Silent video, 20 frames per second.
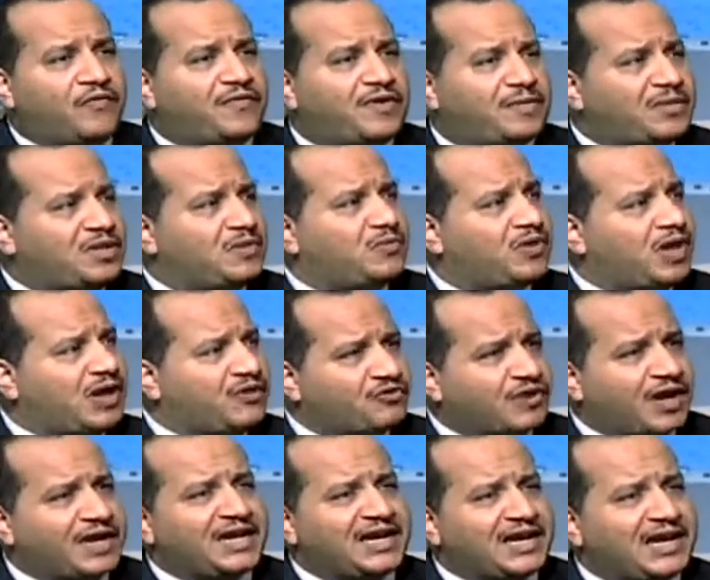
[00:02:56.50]
all the
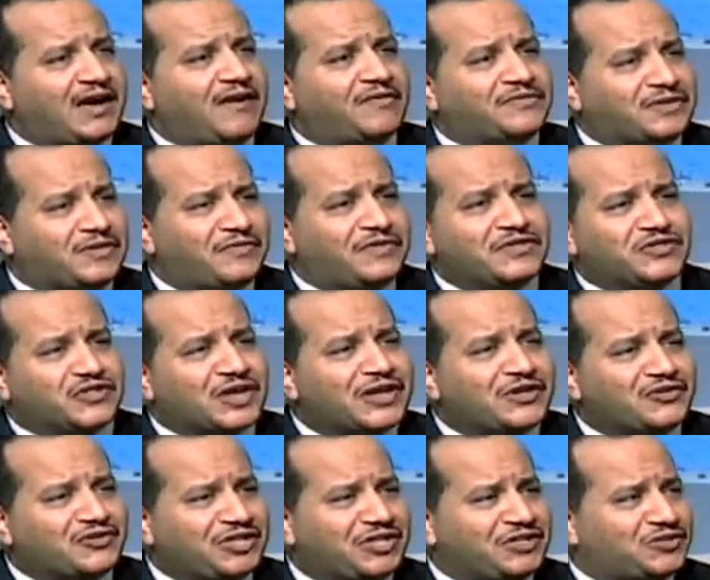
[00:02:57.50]
people are running after
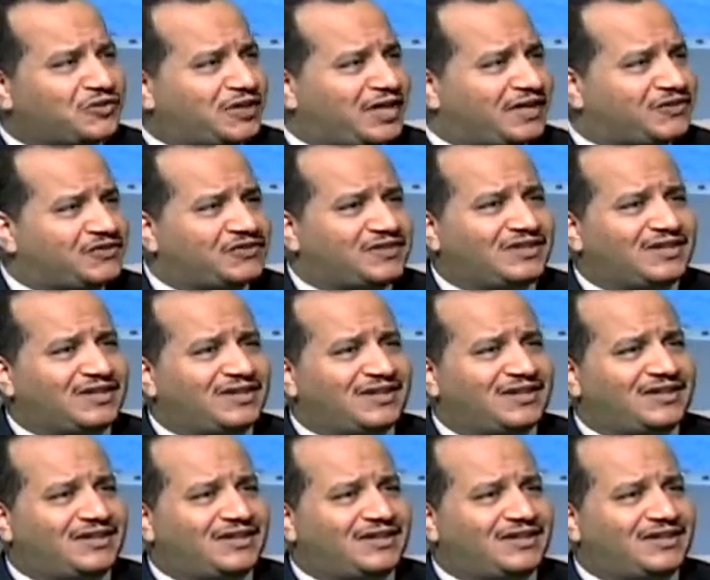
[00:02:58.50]
this country to get